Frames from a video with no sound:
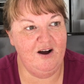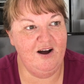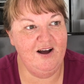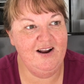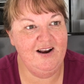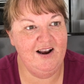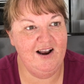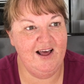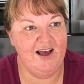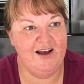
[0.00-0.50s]

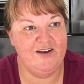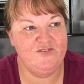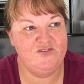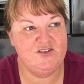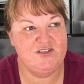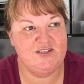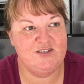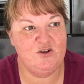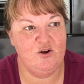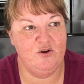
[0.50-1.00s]
laughed
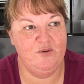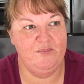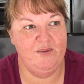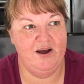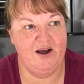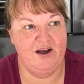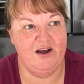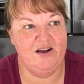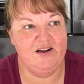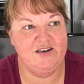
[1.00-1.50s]
so
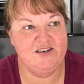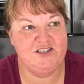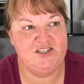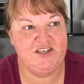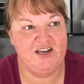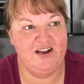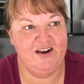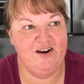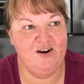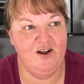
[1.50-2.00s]
much,
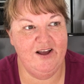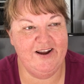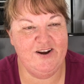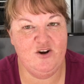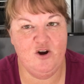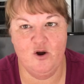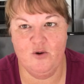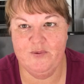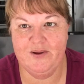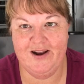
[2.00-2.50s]
and like
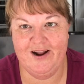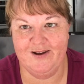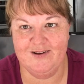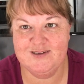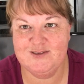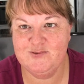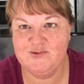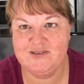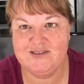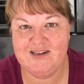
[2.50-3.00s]
no one
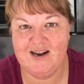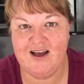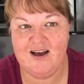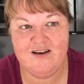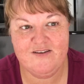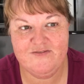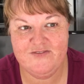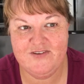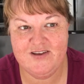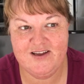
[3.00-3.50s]
else was
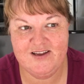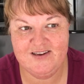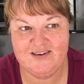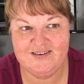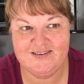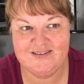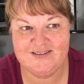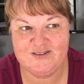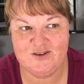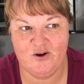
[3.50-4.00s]
laughing.
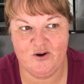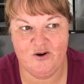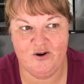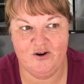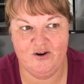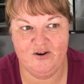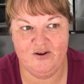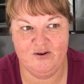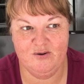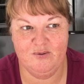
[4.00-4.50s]

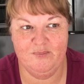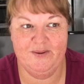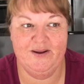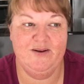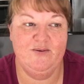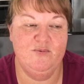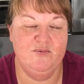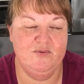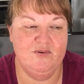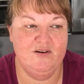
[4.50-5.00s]
So, I
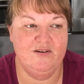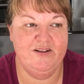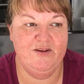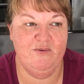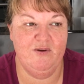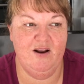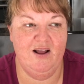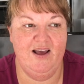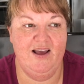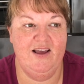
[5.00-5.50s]
mean, there were
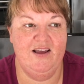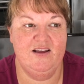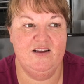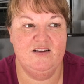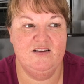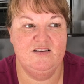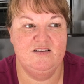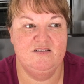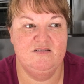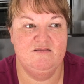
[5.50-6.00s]
like
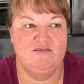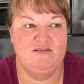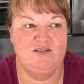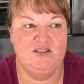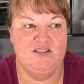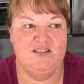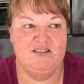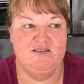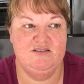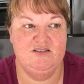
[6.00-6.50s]

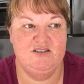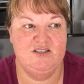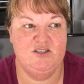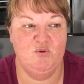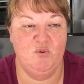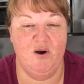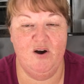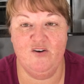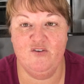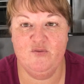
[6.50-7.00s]

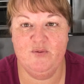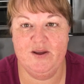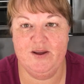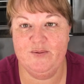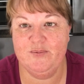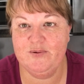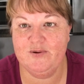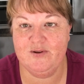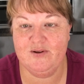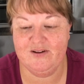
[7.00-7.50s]
12
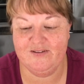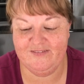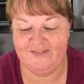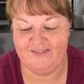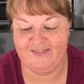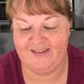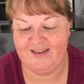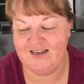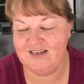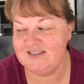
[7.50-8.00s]
people in the
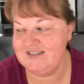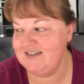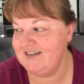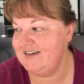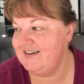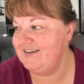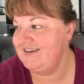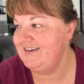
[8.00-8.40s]
theatre.